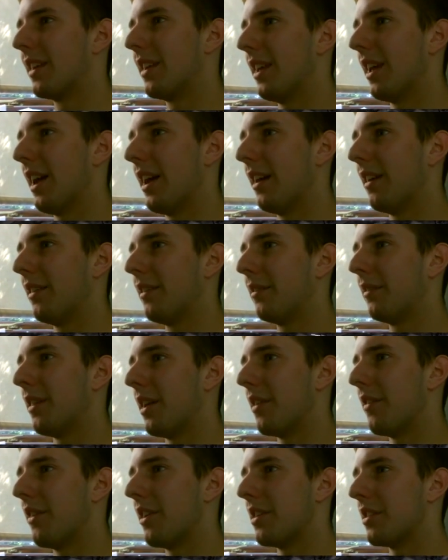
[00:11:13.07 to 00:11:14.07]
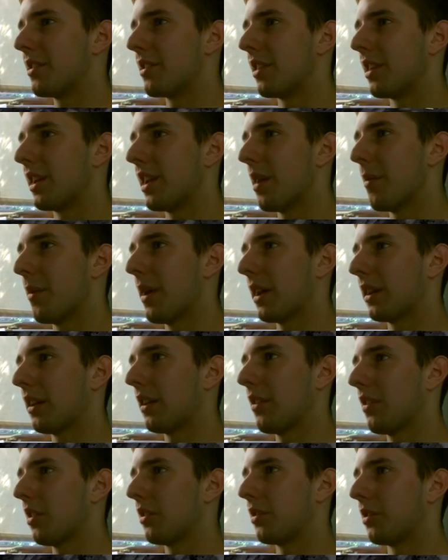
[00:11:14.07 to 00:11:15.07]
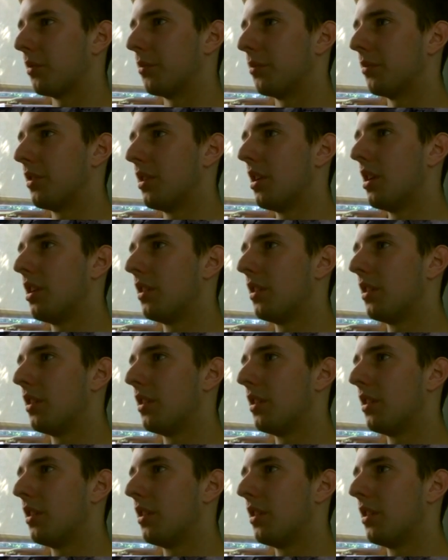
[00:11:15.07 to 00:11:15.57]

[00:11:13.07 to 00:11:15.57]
yeah, they eventually get back. They've got some